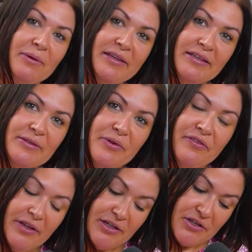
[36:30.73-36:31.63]
because we
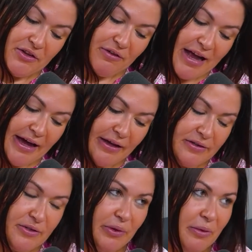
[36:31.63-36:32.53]
finished the
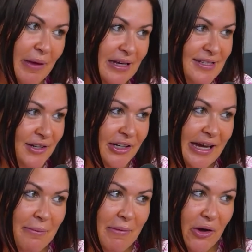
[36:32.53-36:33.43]
round with Bendigo
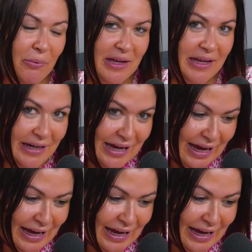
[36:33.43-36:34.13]
and Melbourne